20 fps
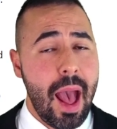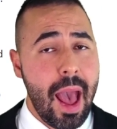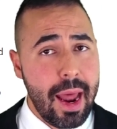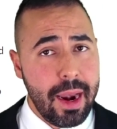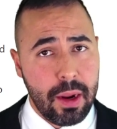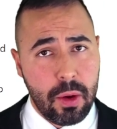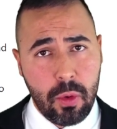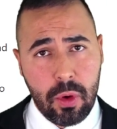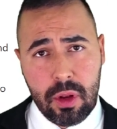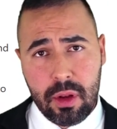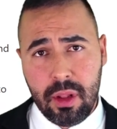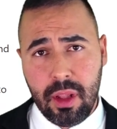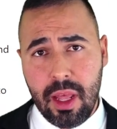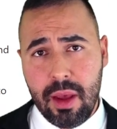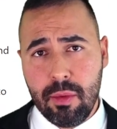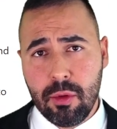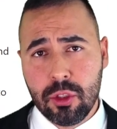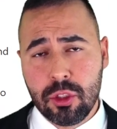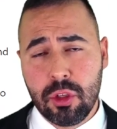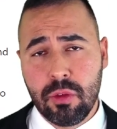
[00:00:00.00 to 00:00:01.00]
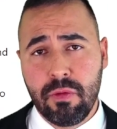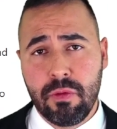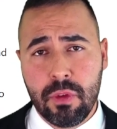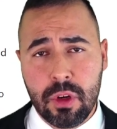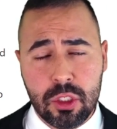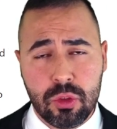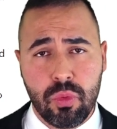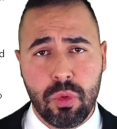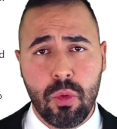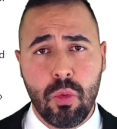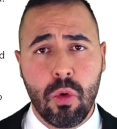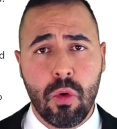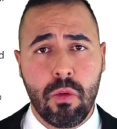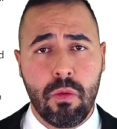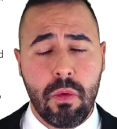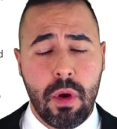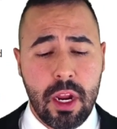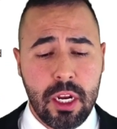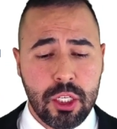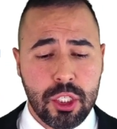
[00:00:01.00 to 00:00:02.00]
adequate levels of risk
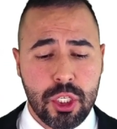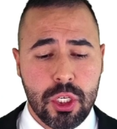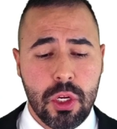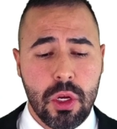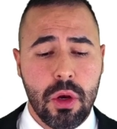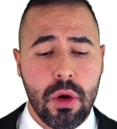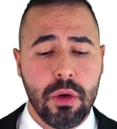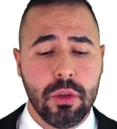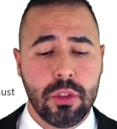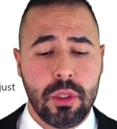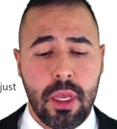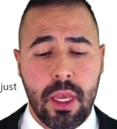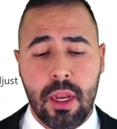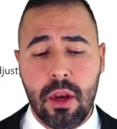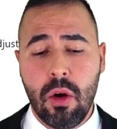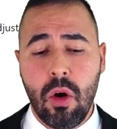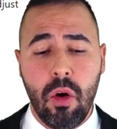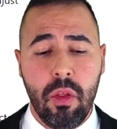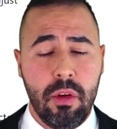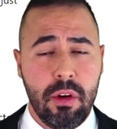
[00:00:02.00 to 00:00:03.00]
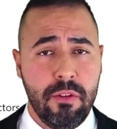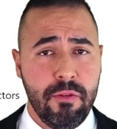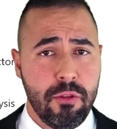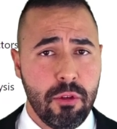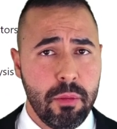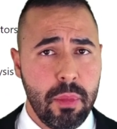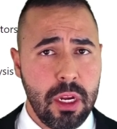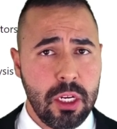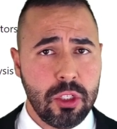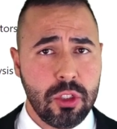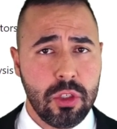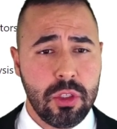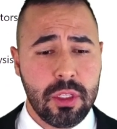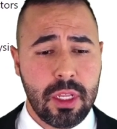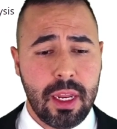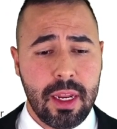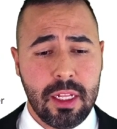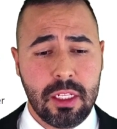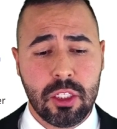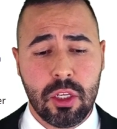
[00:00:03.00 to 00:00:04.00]
reward ratios, and other information
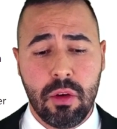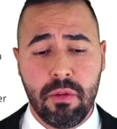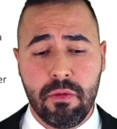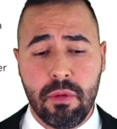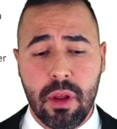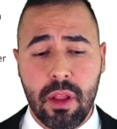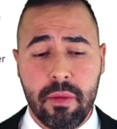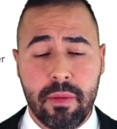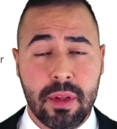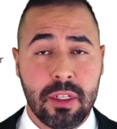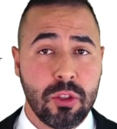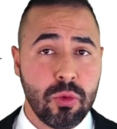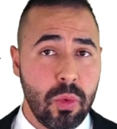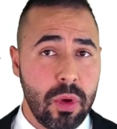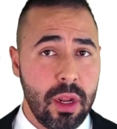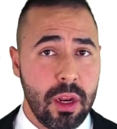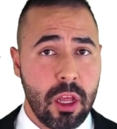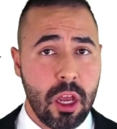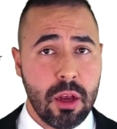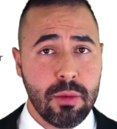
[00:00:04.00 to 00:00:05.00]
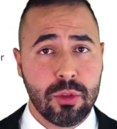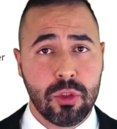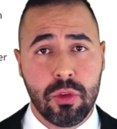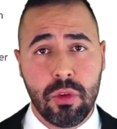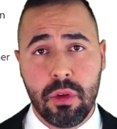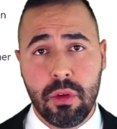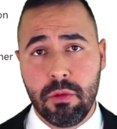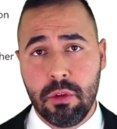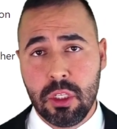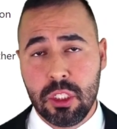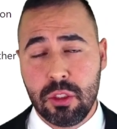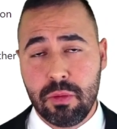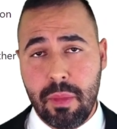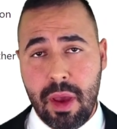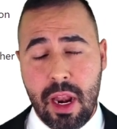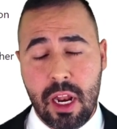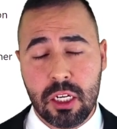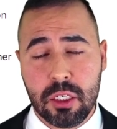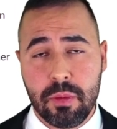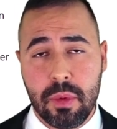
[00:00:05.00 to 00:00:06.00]
that it's of relevance when it comes to the risk
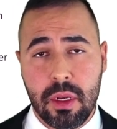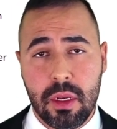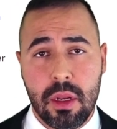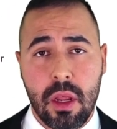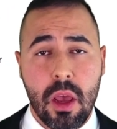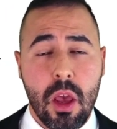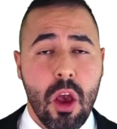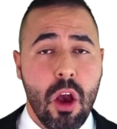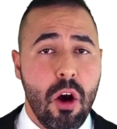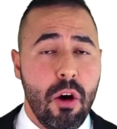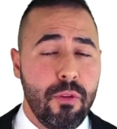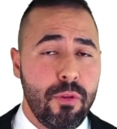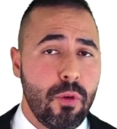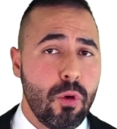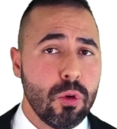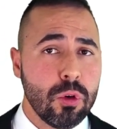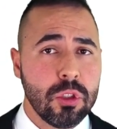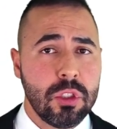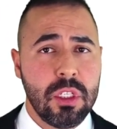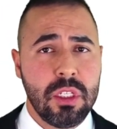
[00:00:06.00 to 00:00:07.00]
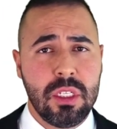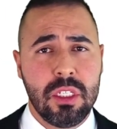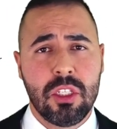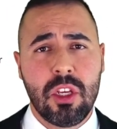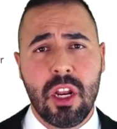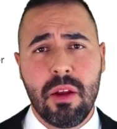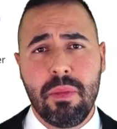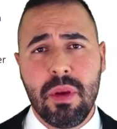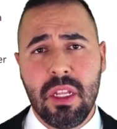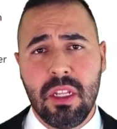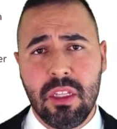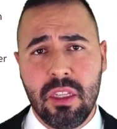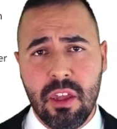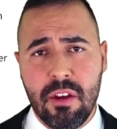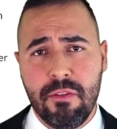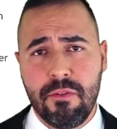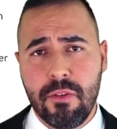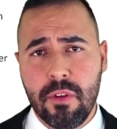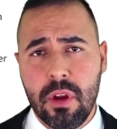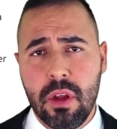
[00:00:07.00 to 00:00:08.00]
management. Of course, this is going to be
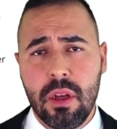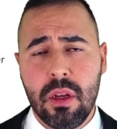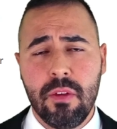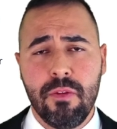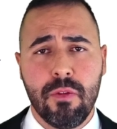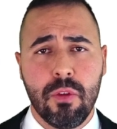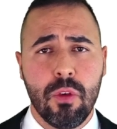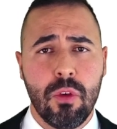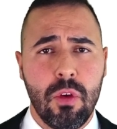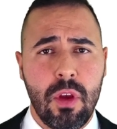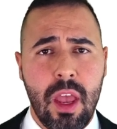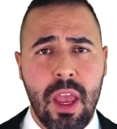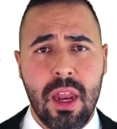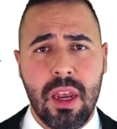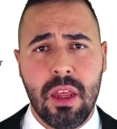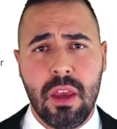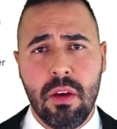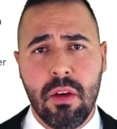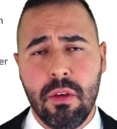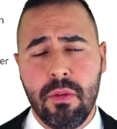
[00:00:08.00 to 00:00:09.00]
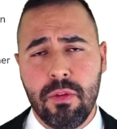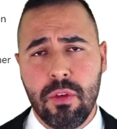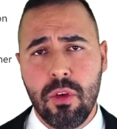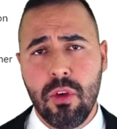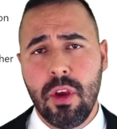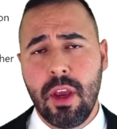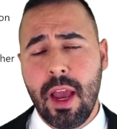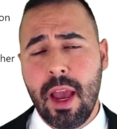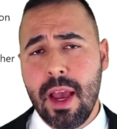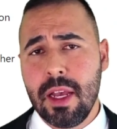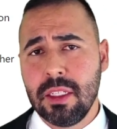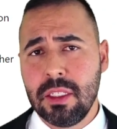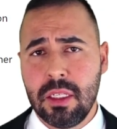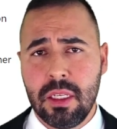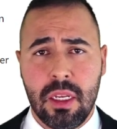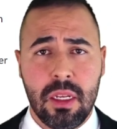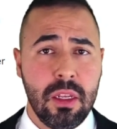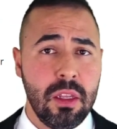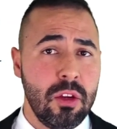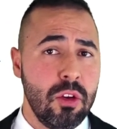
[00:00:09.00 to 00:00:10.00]
different for any of you
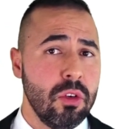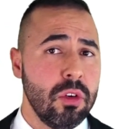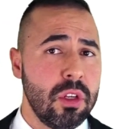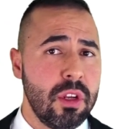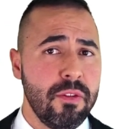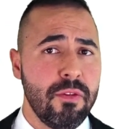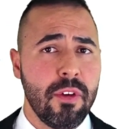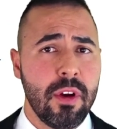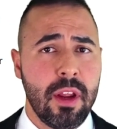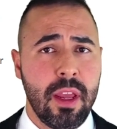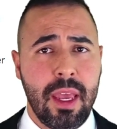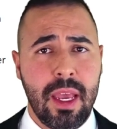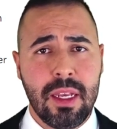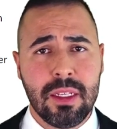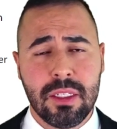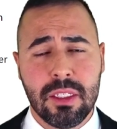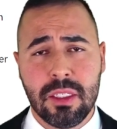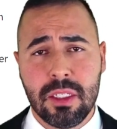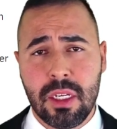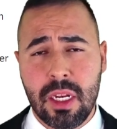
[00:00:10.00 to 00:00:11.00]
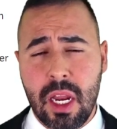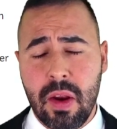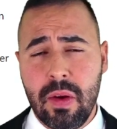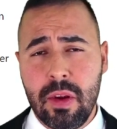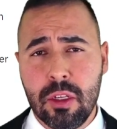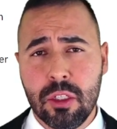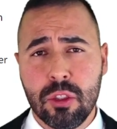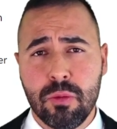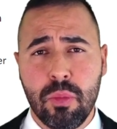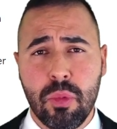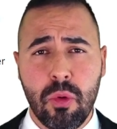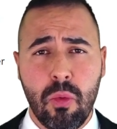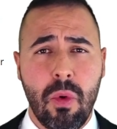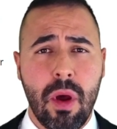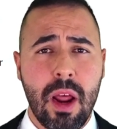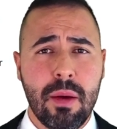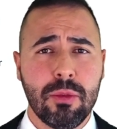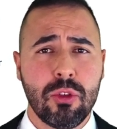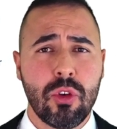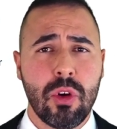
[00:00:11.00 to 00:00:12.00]
guys in your different cases and areas, but
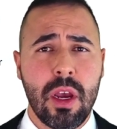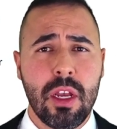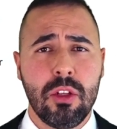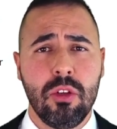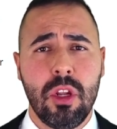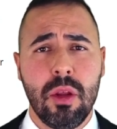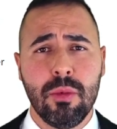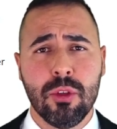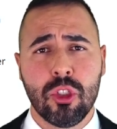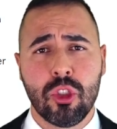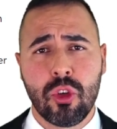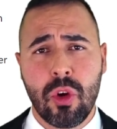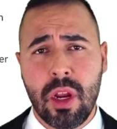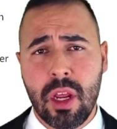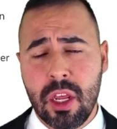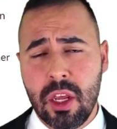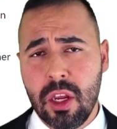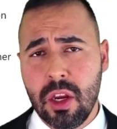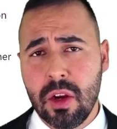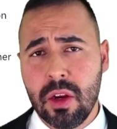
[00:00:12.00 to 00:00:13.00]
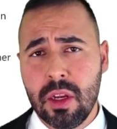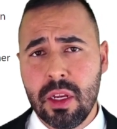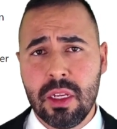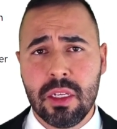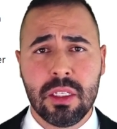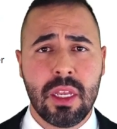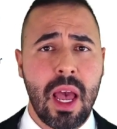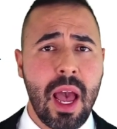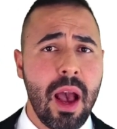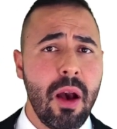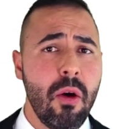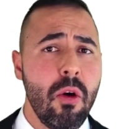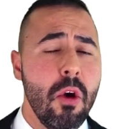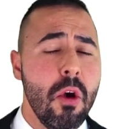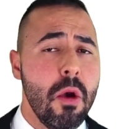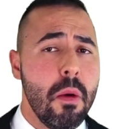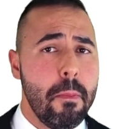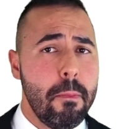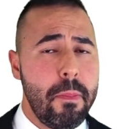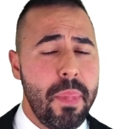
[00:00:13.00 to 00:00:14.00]
what I'm trying to demonstrate here is how,
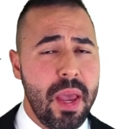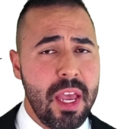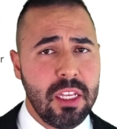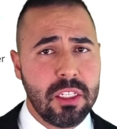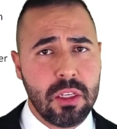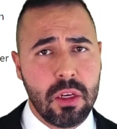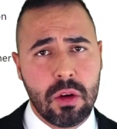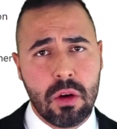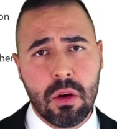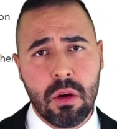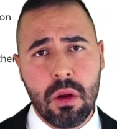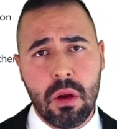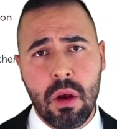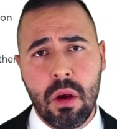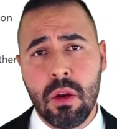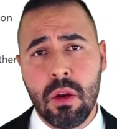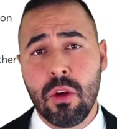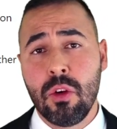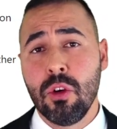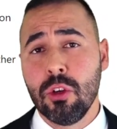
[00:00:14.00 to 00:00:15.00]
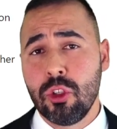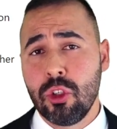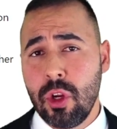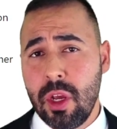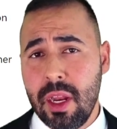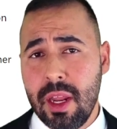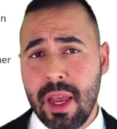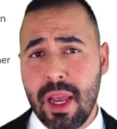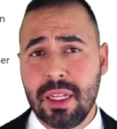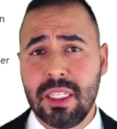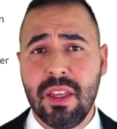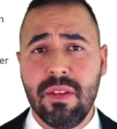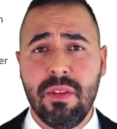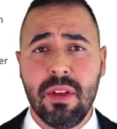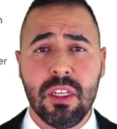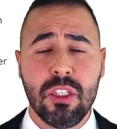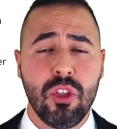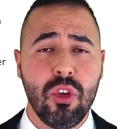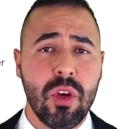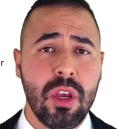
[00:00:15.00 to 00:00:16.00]
based on your training
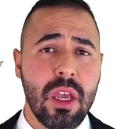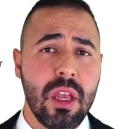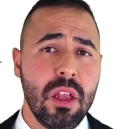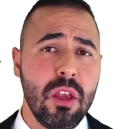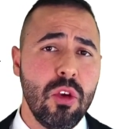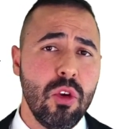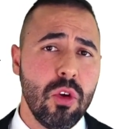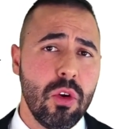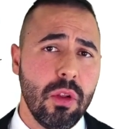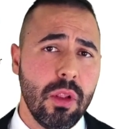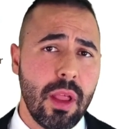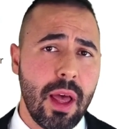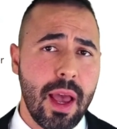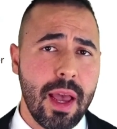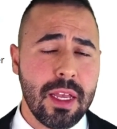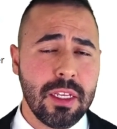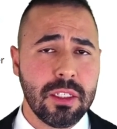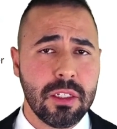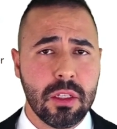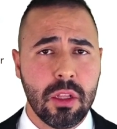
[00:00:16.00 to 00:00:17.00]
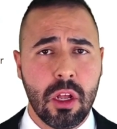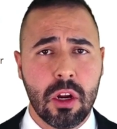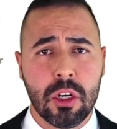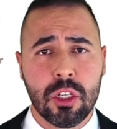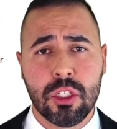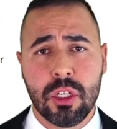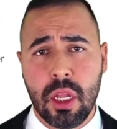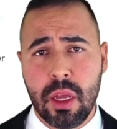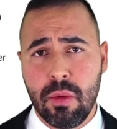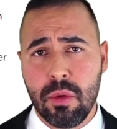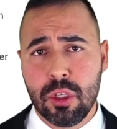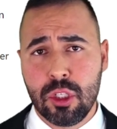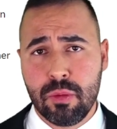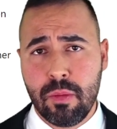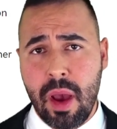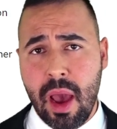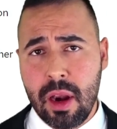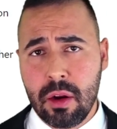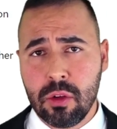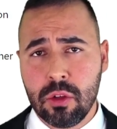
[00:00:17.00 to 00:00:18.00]
activities, you can utilize large
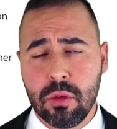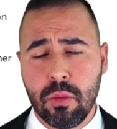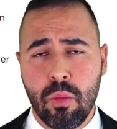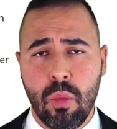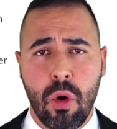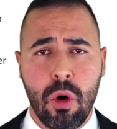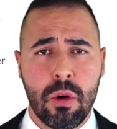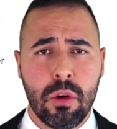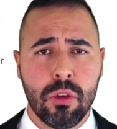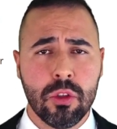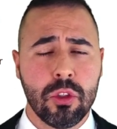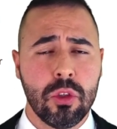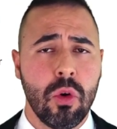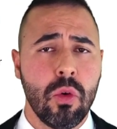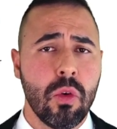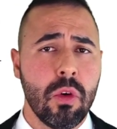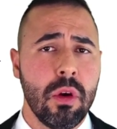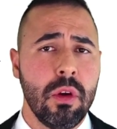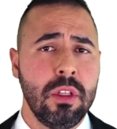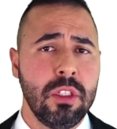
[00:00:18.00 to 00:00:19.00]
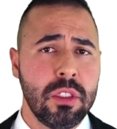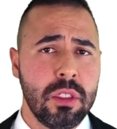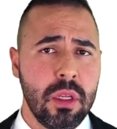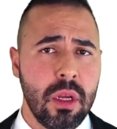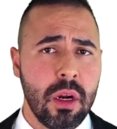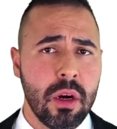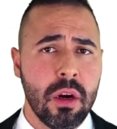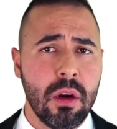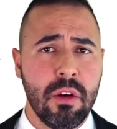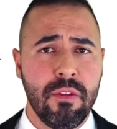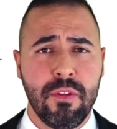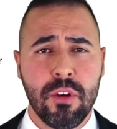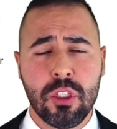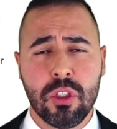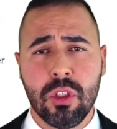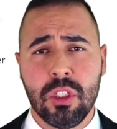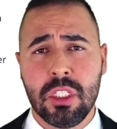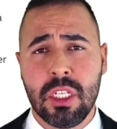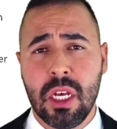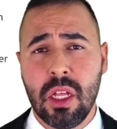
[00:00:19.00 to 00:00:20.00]
language models or
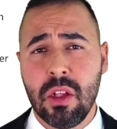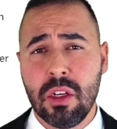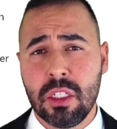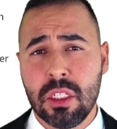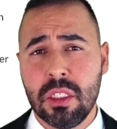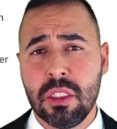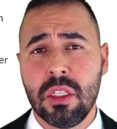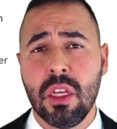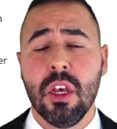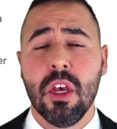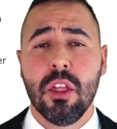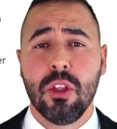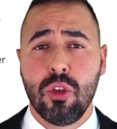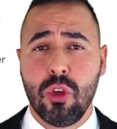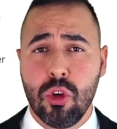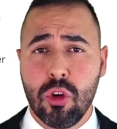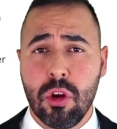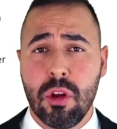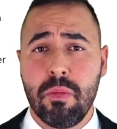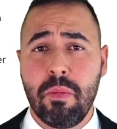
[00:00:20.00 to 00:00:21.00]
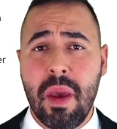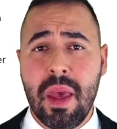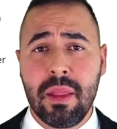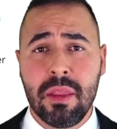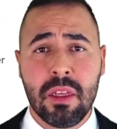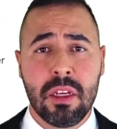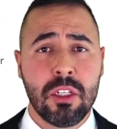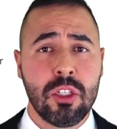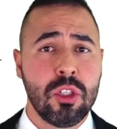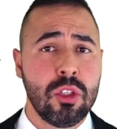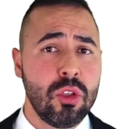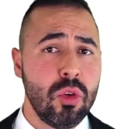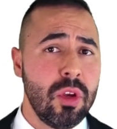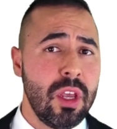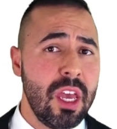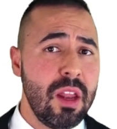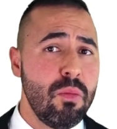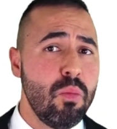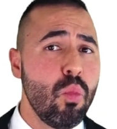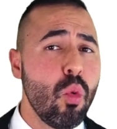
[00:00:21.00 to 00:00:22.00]
artificial intelligence to your advantage to
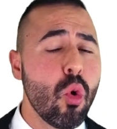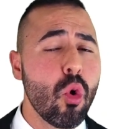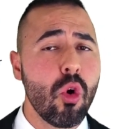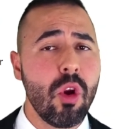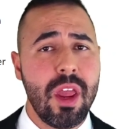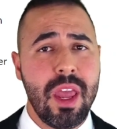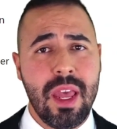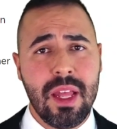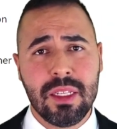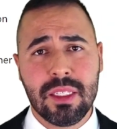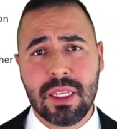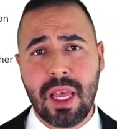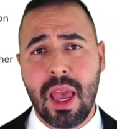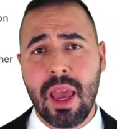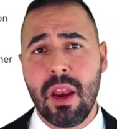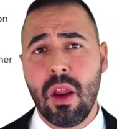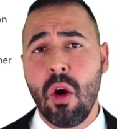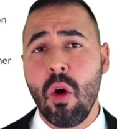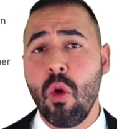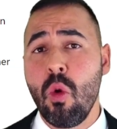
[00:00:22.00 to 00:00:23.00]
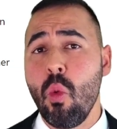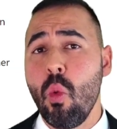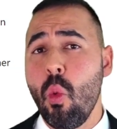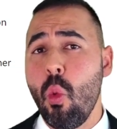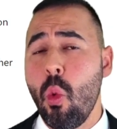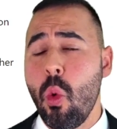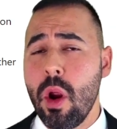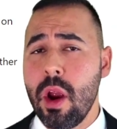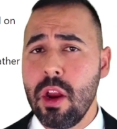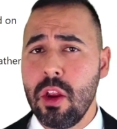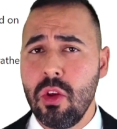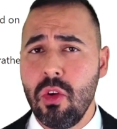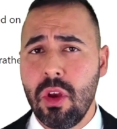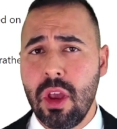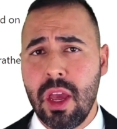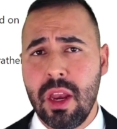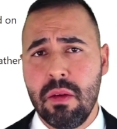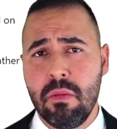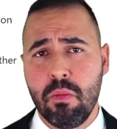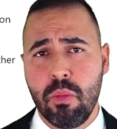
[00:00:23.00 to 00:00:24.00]
get more insight on where you
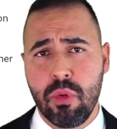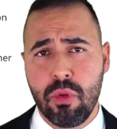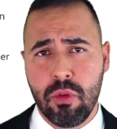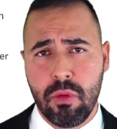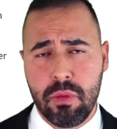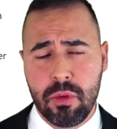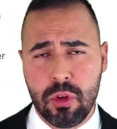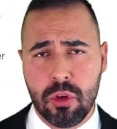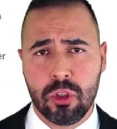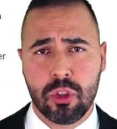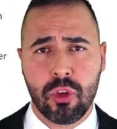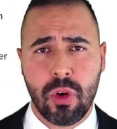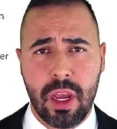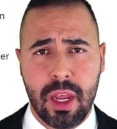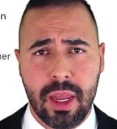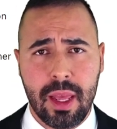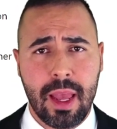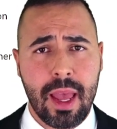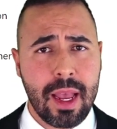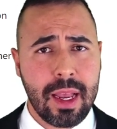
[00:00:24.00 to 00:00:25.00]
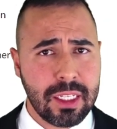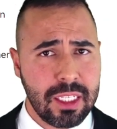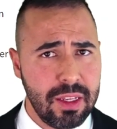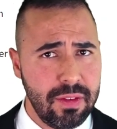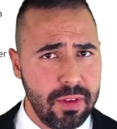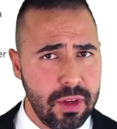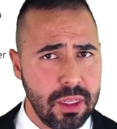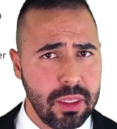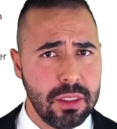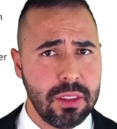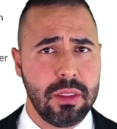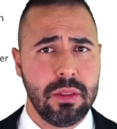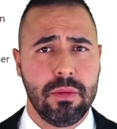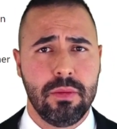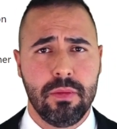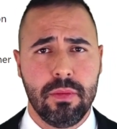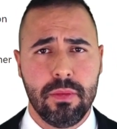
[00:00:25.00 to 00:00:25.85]
can improve your trading activities.